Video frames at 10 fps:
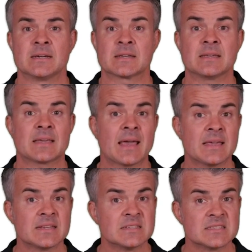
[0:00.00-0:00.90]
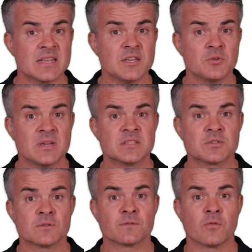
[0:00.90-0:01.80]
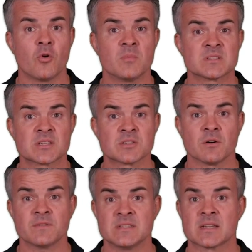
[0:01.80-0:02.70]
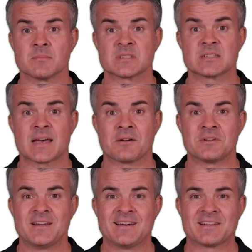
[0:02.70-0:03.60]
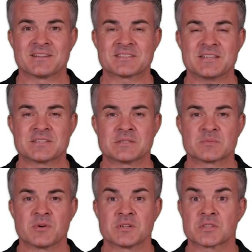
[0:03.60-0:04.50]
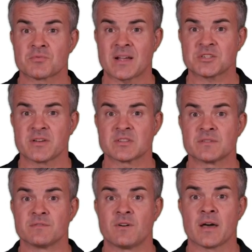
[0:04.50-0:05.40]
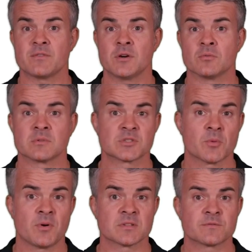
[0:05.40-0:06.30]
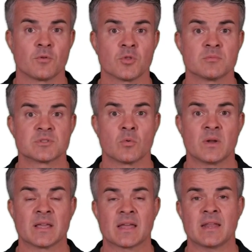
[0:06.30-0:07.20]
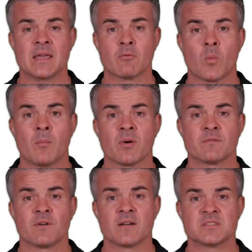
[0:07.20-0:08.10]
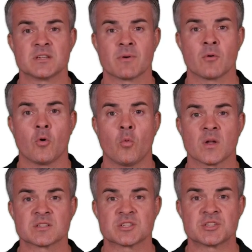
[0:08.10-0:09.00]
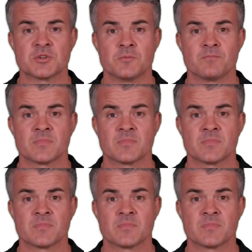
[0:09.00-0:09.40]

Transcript: Can Kane continue his good form as the Toffees come to town? Last season, Spurs thrashed Everton 5-0, and top odds for them to win again here were 1.50 or 1-2.